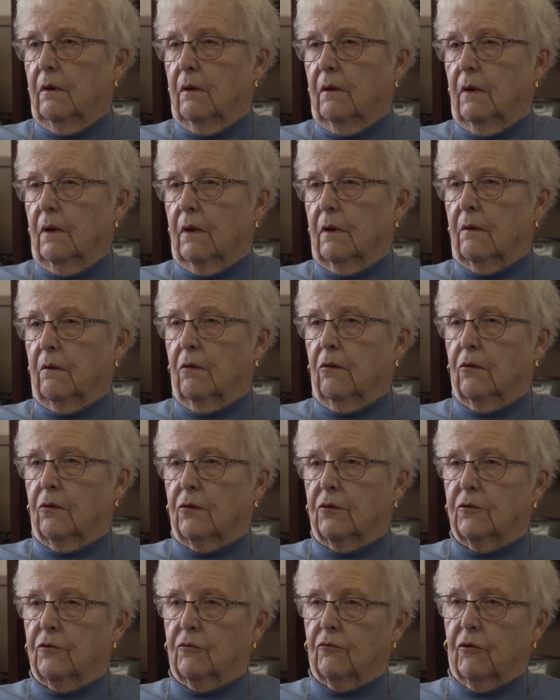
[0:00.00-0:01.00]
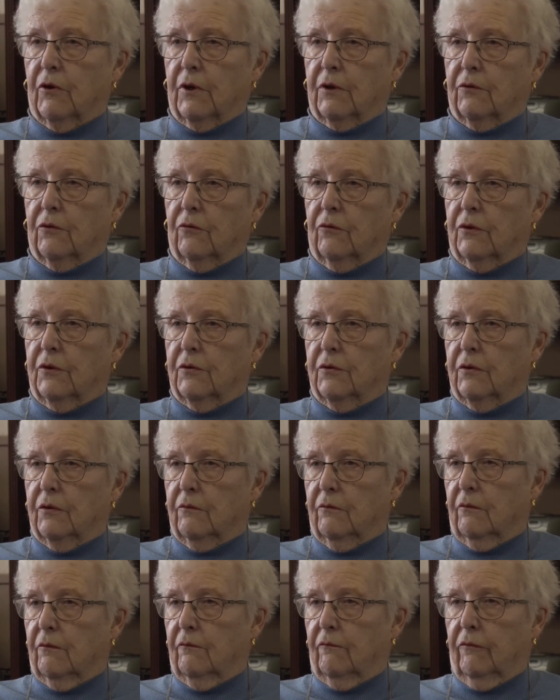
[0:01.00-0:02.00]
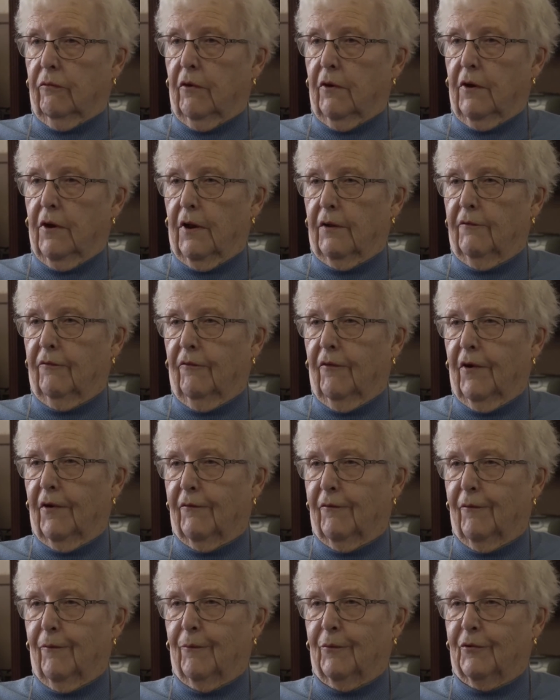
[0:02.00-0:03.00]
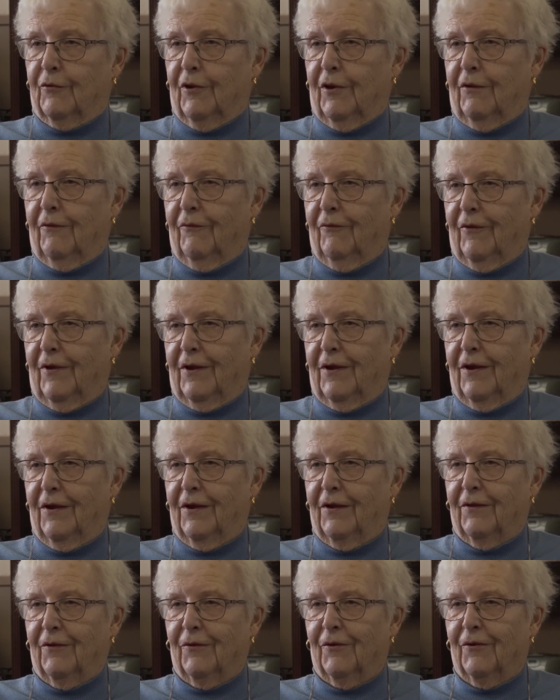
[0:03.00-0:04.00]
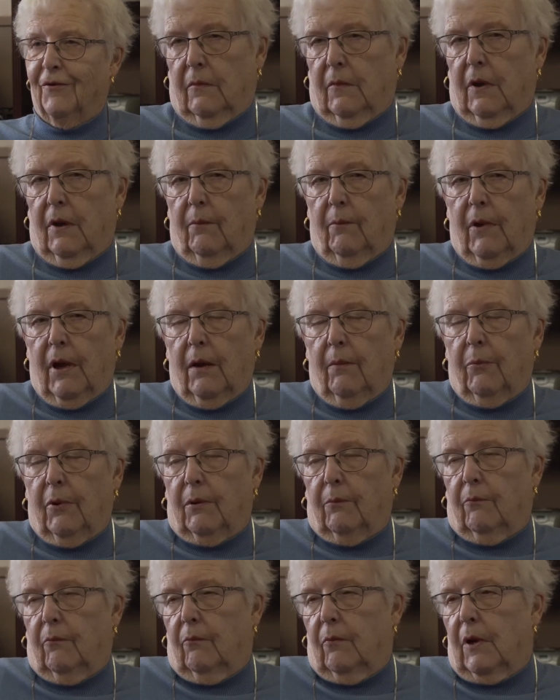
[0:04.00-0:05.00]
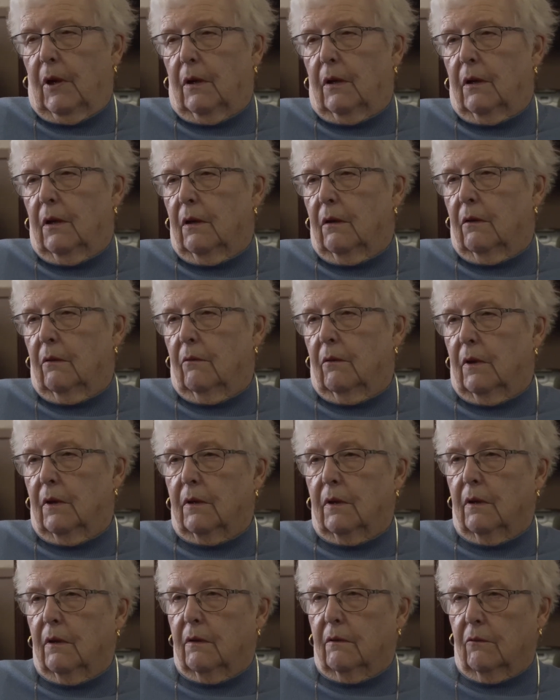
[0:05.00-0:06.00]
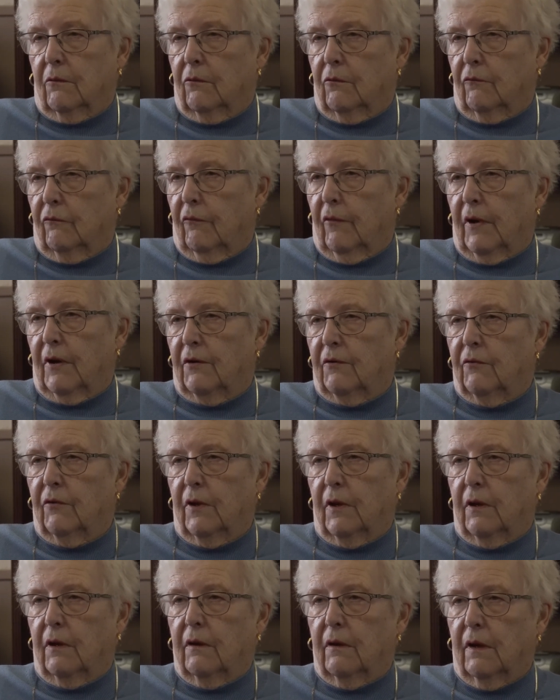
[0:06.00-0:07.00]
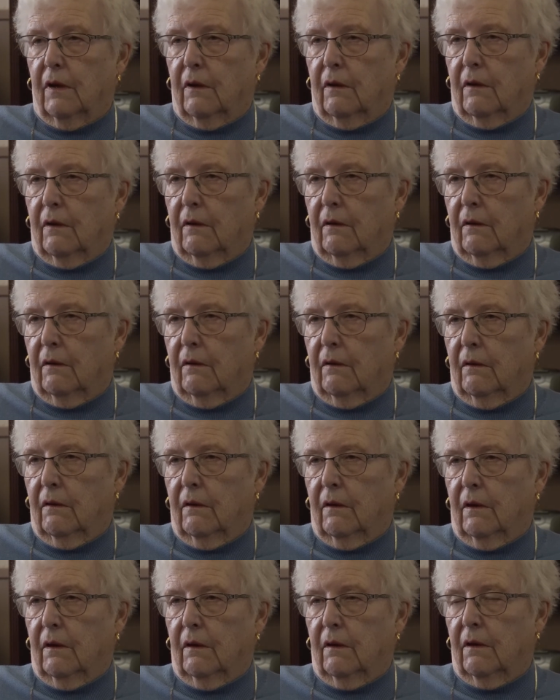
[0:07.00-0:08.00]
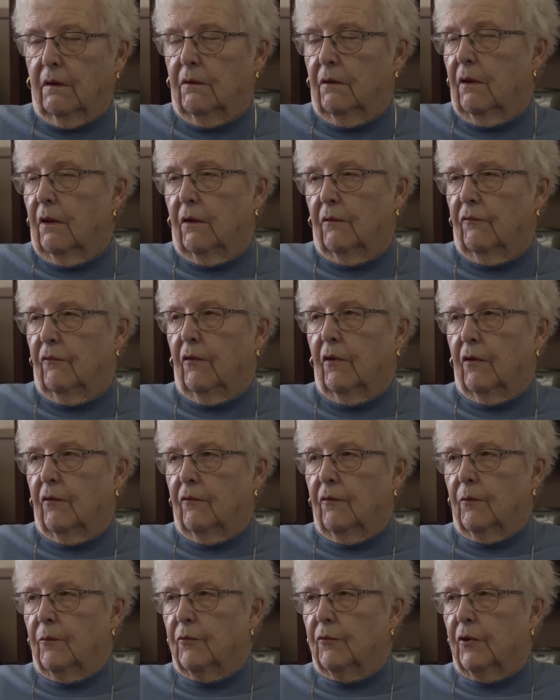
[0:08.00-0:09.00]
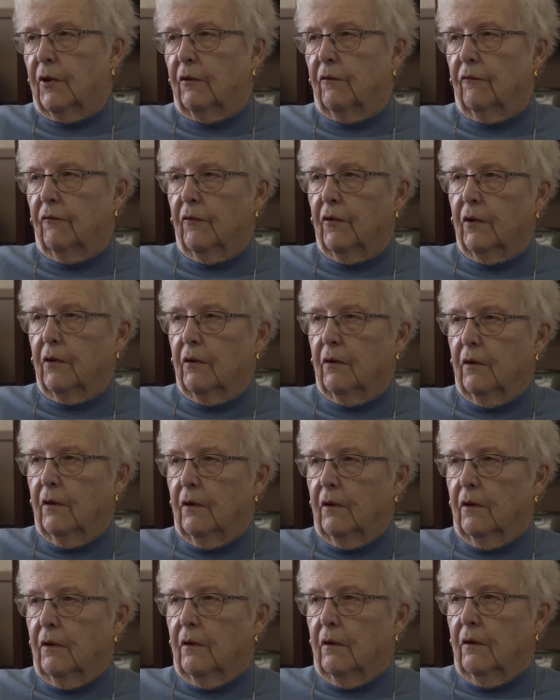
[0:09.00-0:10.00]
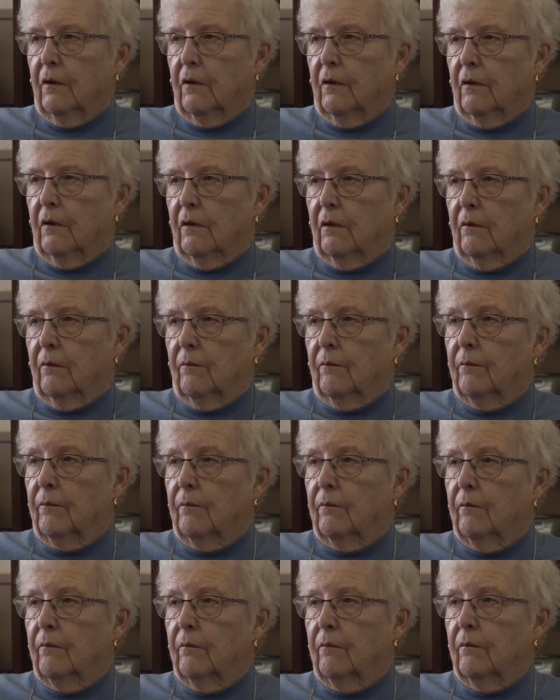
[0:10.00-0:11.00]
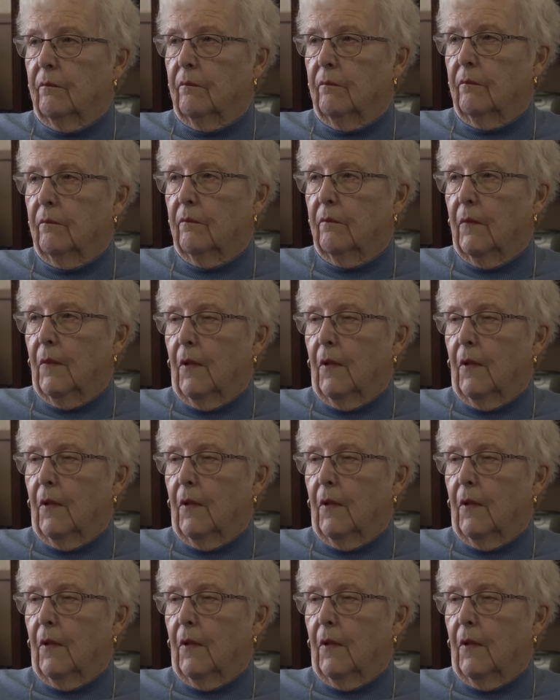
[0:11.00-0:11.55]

on Court Street, so it's not far from Safeway either. I'm happy in my condo, I got good friends there, and yeah, it's not far from Safeway. Well, you've done fine so far.